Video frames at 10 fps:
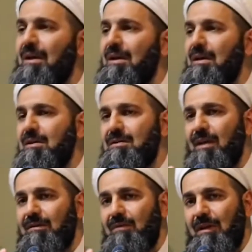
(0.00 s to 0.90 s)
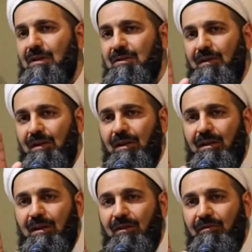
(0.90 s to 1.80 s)
is that relation and
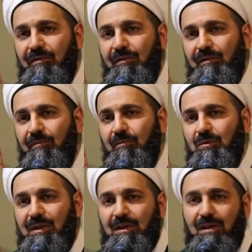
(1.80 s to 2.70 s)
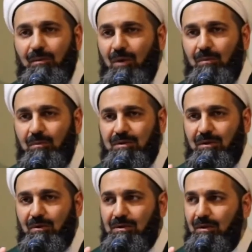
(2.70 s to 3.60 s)
that love to Sayyidina Muhammad.
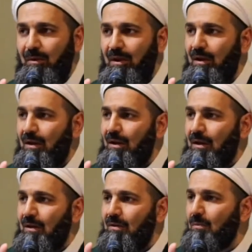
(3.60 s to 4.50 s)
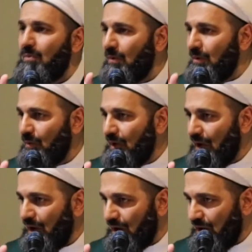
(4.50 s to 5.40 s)
The more we
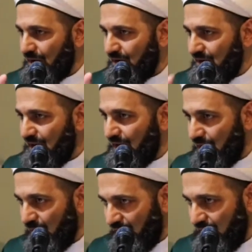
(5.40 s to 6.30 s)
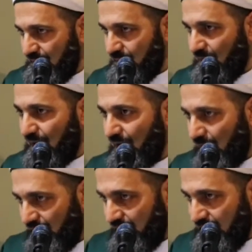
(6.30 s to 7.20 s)
are understanding of his,
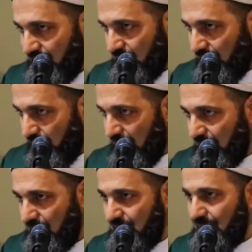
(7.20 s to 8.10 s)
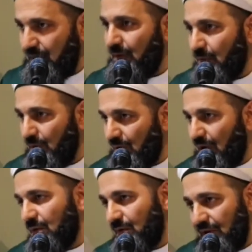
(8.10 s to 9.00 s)
of his greatness, the more
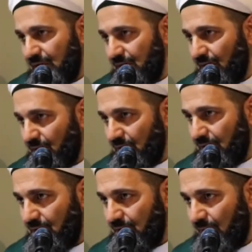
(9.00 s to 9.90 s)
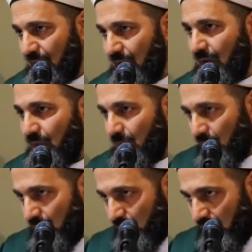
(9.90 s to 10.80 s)
our greatness increase. The
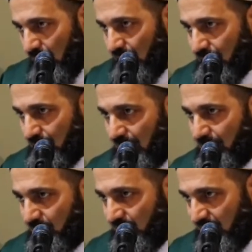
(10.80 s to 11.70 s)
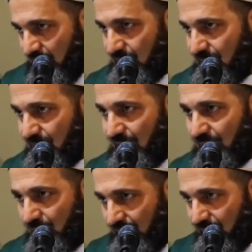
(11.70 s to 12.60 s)
more we honor and praise
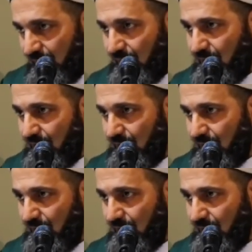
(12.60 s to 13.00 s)
and revere